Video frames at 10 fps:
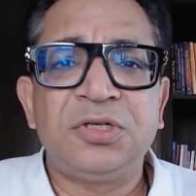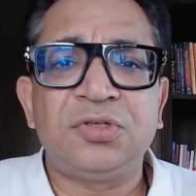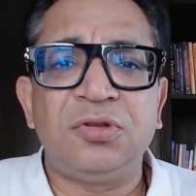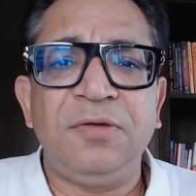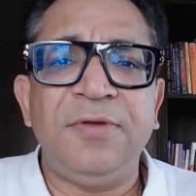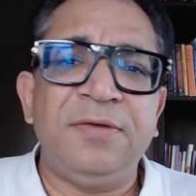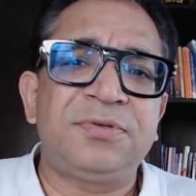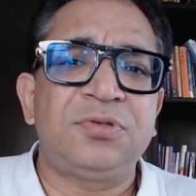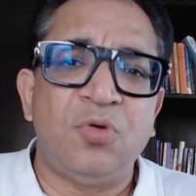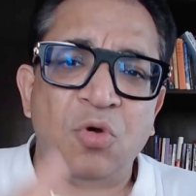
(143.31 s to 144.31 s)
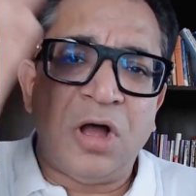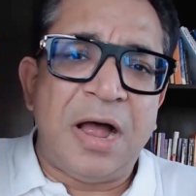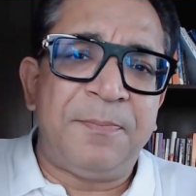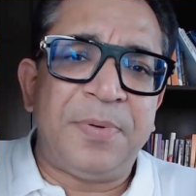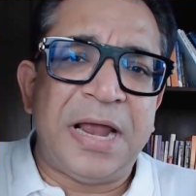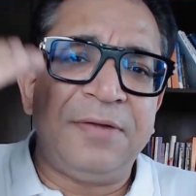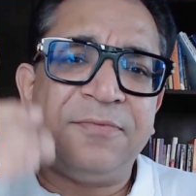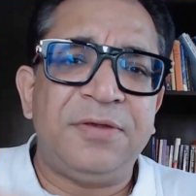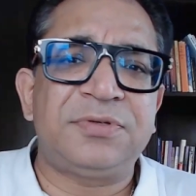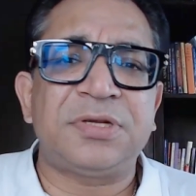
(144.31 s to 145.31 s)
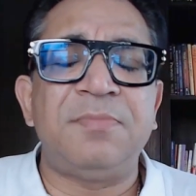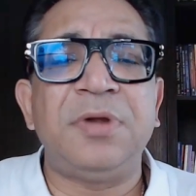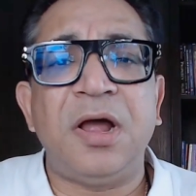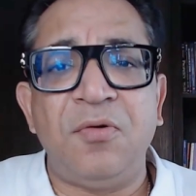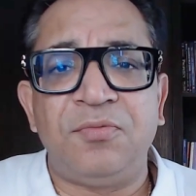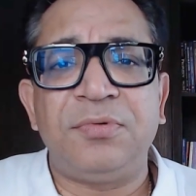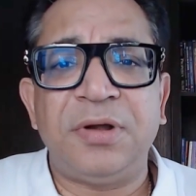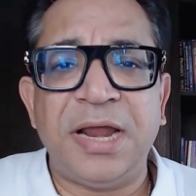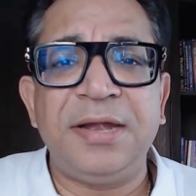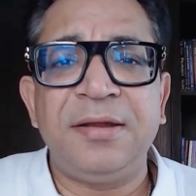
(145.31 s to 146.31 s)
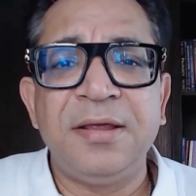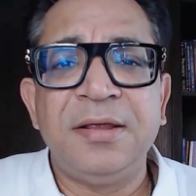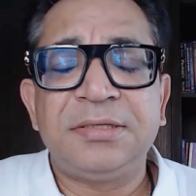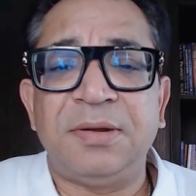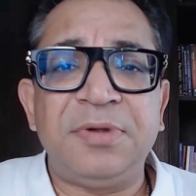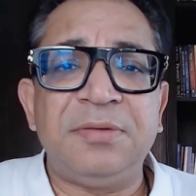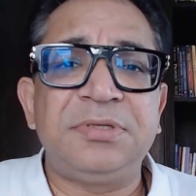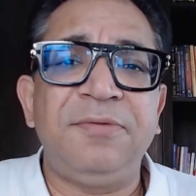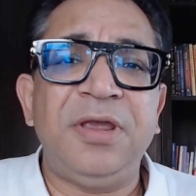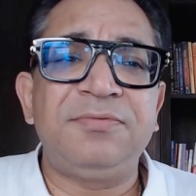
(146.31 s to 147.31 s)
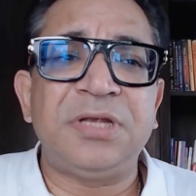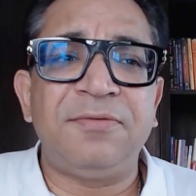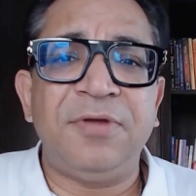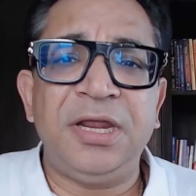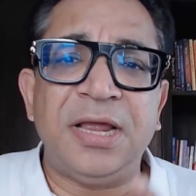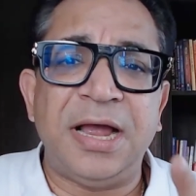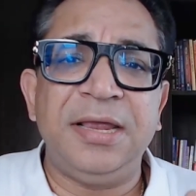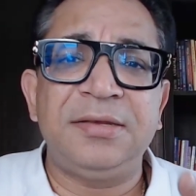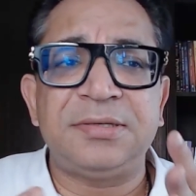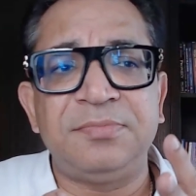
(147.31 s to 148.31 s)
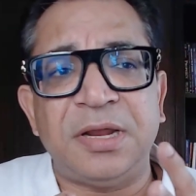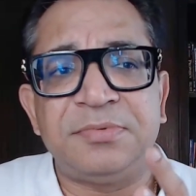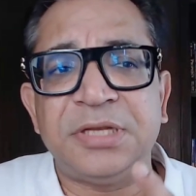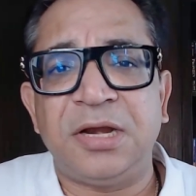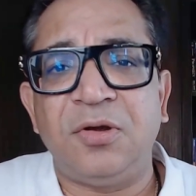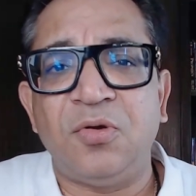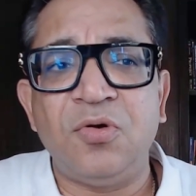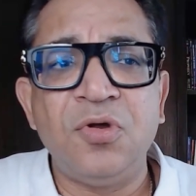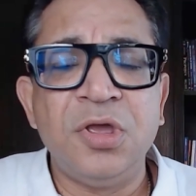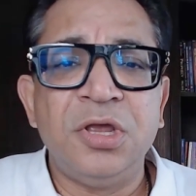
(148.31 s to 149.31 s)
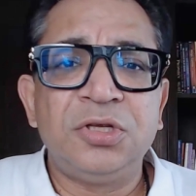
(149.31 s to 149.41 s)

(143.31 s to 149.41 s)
So the waves go up and waves come down, right? Sometimes the waves are very high, sometimes they are low.